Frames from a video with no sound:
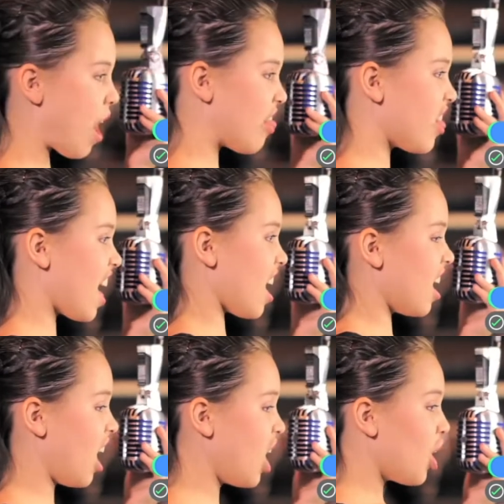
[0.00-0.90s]
You don't have
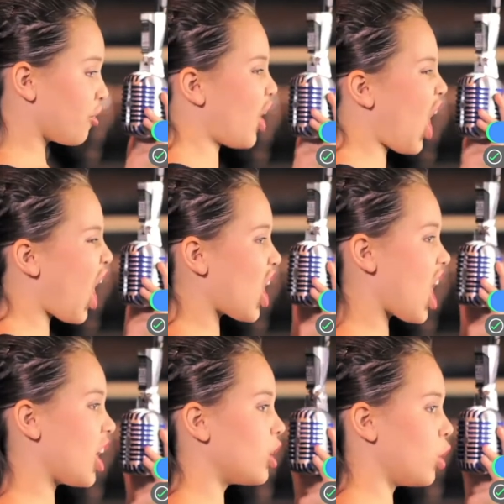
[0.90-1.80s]
to worry about the
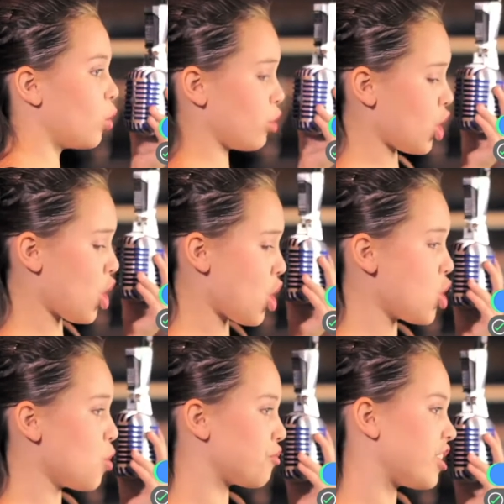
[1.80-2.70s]
boring business stuff
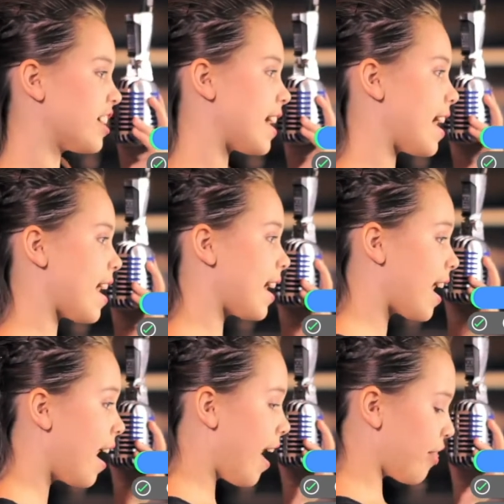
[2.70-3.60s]
such as accounting,